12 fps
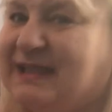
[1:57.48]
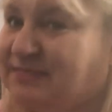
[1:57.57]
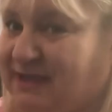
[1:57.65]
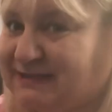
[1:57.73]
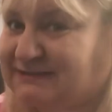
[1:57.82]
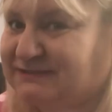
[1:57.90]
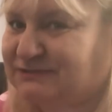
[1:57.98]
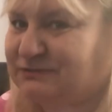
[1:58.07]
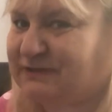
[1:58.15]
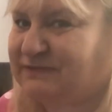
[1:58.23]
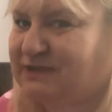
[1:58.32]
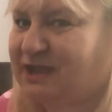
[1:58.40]
That's the
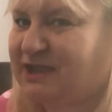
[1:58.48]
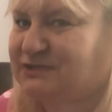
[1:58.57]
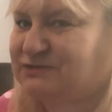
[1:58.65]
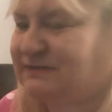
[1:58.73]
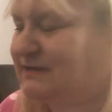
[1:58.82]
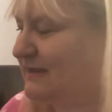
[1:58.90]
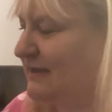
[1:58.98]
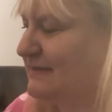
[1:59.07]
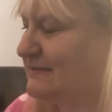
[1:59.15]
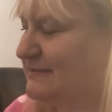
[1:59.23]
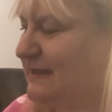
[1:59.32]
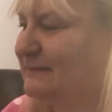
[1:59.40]
story of Elijah and
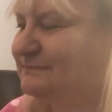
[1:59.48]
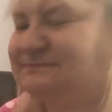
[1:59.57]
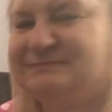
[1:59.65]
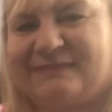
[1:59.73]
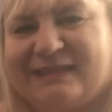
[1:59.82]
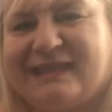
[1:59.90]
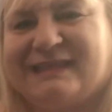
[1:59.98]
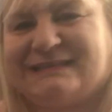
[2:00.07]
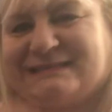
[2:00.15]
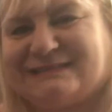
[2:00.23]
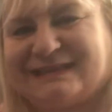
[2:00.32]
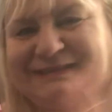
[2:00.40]
Elisha.
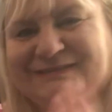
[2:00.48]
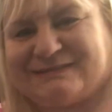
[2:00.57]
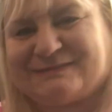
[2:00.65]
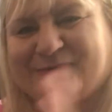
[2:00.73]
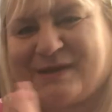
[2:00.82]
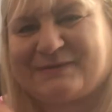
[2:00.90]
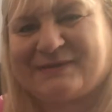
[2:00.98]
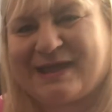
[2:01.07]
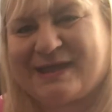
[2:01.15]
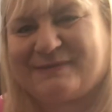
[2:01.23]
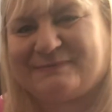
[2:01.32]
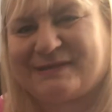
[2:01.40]
See you
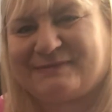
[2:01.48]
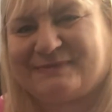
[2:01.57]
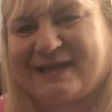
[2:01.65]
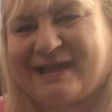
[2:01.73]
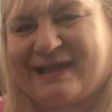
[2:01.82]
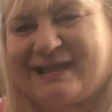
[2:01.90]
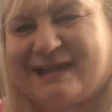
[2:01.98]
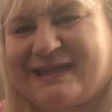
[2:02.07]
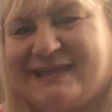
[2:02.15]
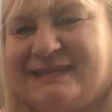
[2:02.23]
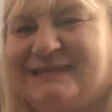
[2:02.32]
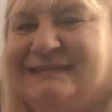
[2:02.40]
tomorrow. Bye bye.